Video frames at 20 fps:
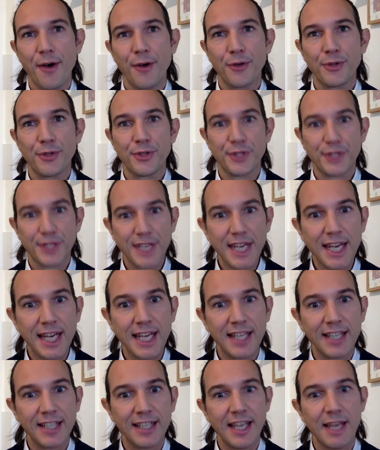
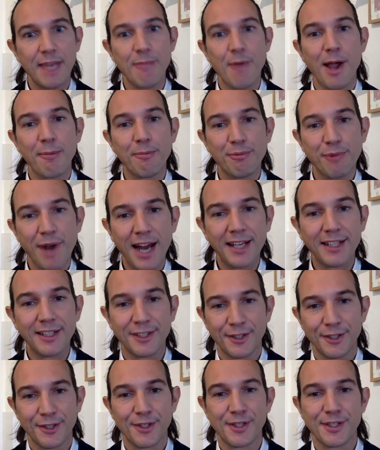seen in my
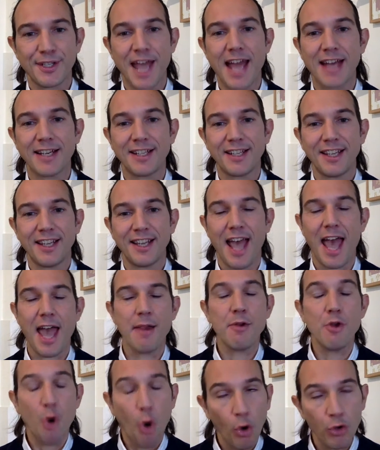practice that,
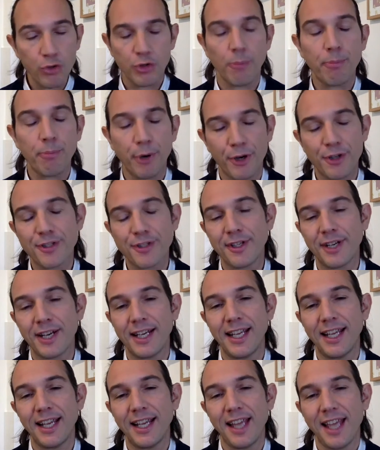and also
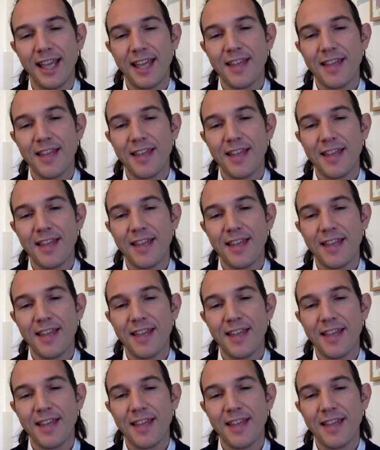personally,